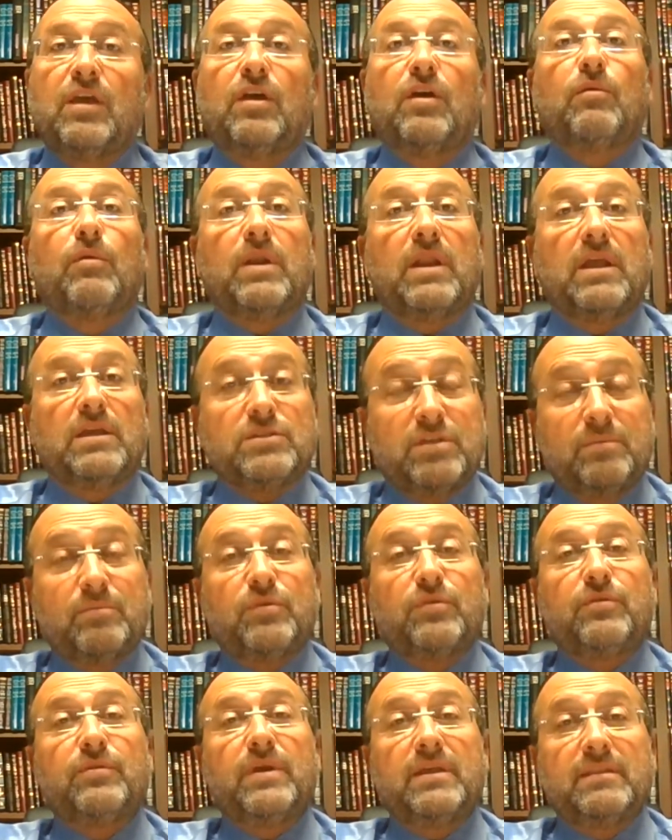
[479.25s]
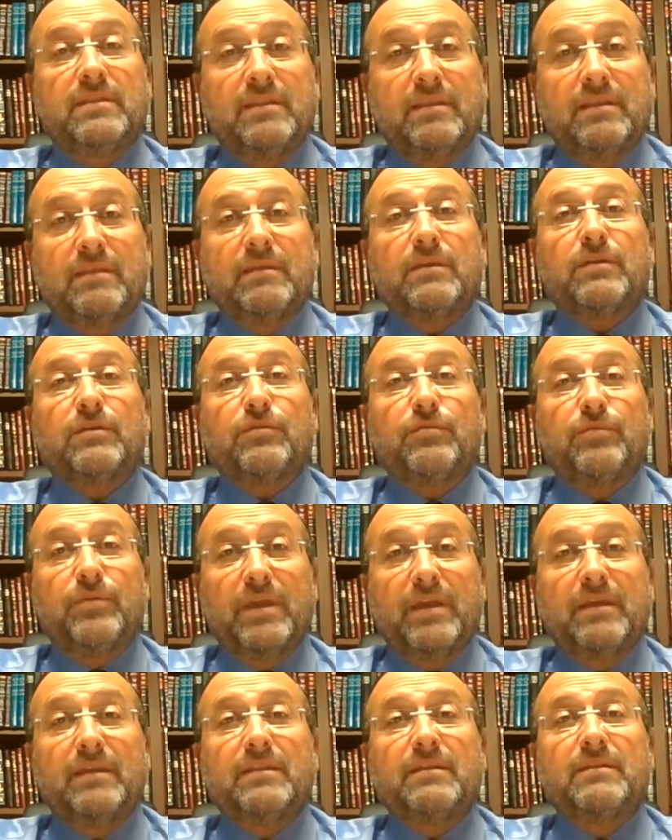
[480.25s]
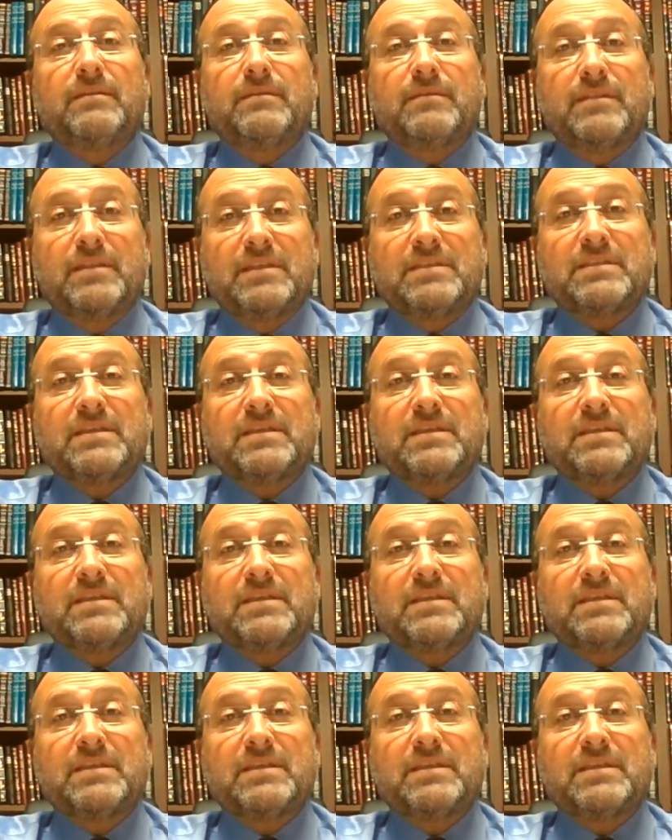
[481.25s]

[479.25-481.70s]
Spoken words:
Well, Hashem created these